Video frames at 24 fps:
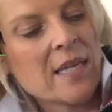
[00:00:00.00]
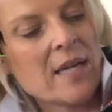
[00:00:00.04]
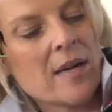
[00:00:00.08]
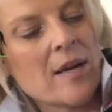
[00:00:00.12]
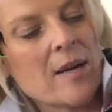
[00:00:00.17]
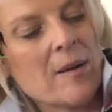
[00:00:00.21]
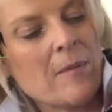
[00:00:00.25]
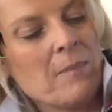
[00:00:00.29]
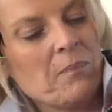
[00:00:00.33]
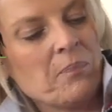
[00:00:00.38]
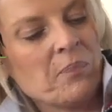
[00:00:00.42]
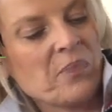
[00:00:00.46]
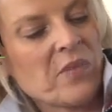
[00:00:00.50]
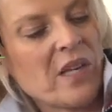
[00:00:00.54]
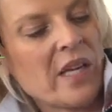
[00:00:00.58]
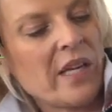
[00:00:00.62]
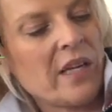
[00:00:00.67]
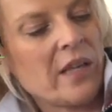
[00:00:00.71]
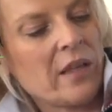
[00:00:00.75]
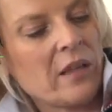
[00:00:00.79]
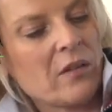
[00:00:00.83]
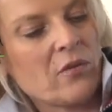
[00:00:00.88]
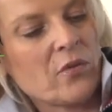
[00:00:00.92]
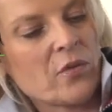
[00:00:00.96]

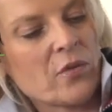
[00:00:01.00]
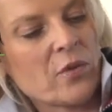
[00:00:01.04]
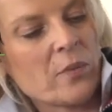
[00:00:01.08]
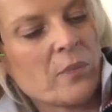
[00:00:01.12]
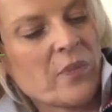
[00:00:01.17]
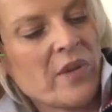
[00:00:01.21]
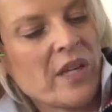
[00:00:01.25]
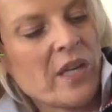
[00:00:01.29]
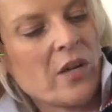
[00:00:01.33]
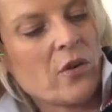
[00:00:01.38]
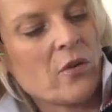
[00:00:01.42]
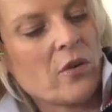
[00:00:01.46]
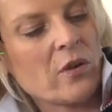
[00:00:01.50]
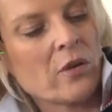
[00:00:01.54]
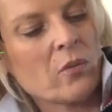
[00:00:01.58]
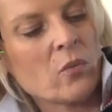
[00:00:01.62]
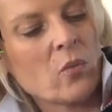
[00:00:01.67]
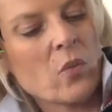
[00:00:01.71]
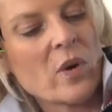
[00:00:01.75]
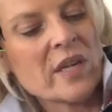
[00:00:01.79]
and from there on,